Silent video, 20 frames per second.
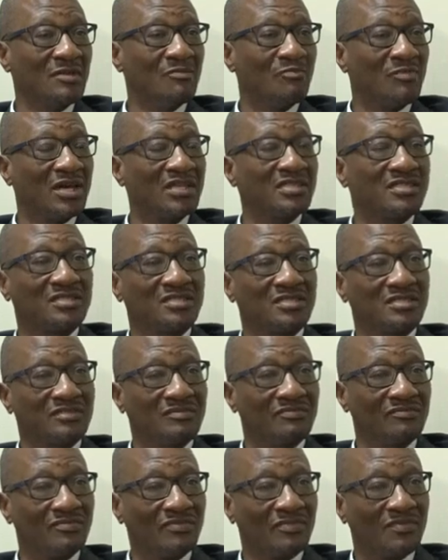But
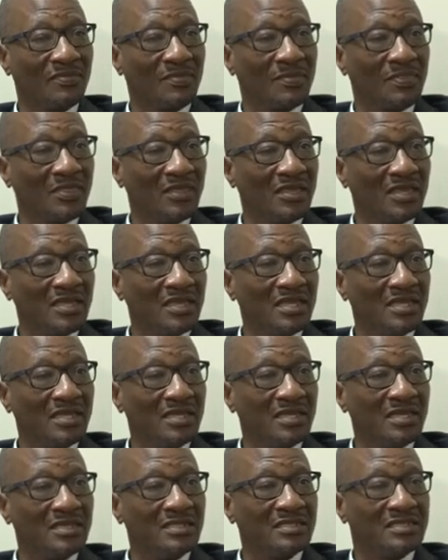
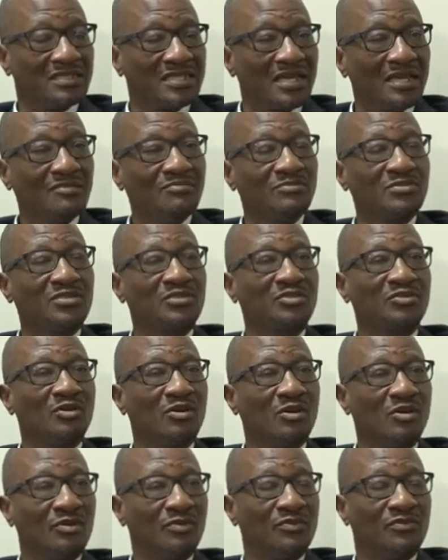in terms
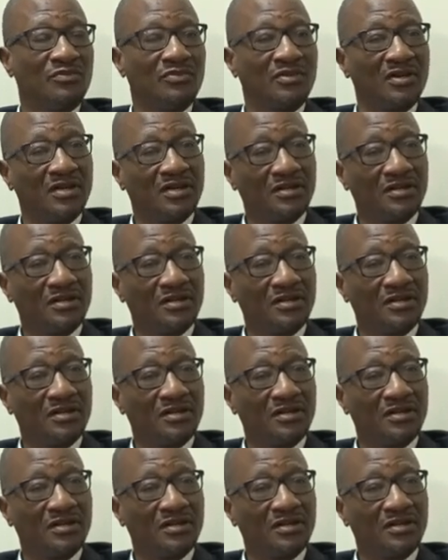of